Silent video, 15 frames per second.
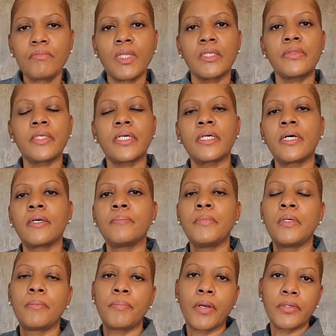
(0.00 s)
the
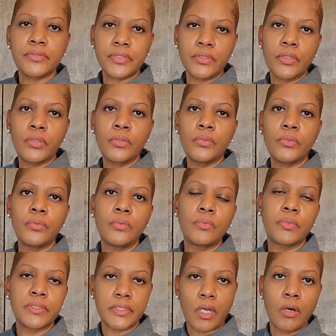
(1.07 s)
person who
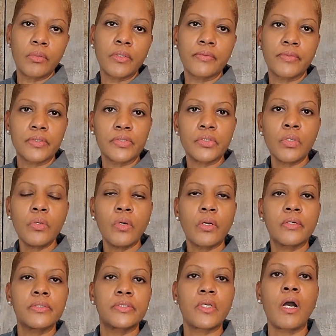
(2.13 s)
was the owner of the store
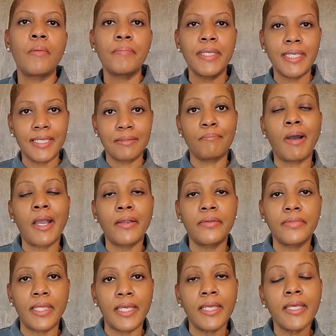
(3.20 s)
saw me admiring
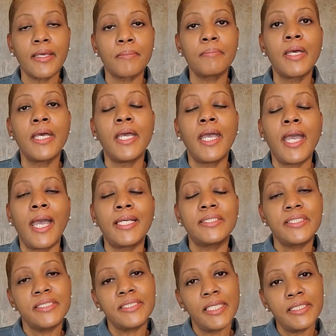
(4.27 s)
the M, and she
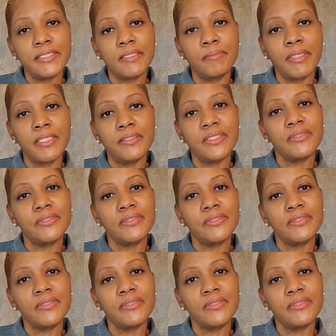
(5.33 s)
says to me, she's